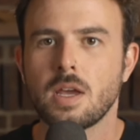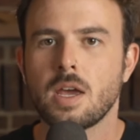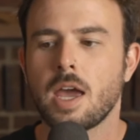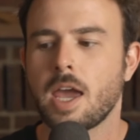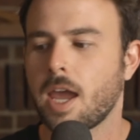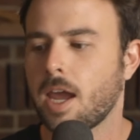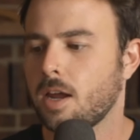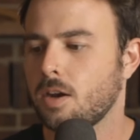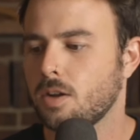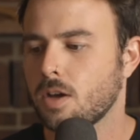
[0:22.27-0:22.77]

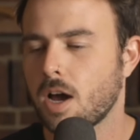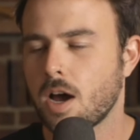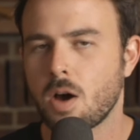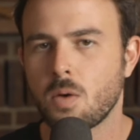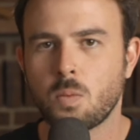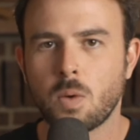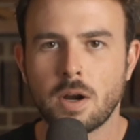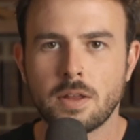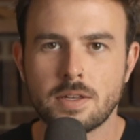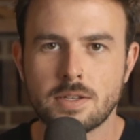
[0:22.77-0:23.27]
and uh,
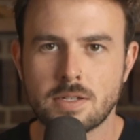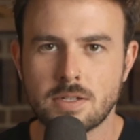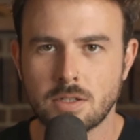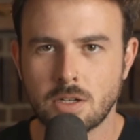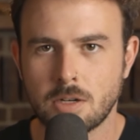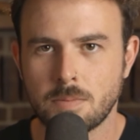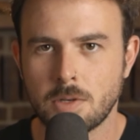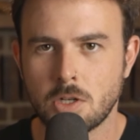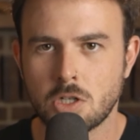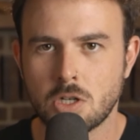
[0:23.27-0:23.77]
where this is
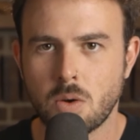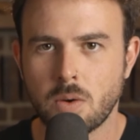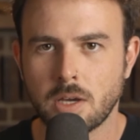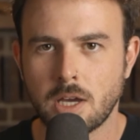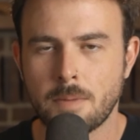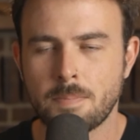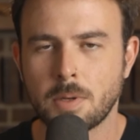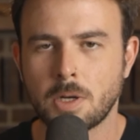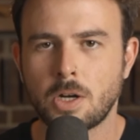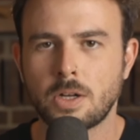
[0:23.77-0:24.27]
going to be showing
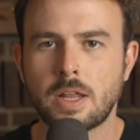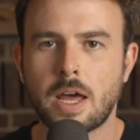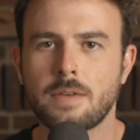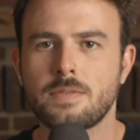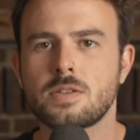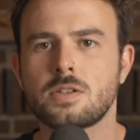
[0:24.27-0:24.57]
up in your life.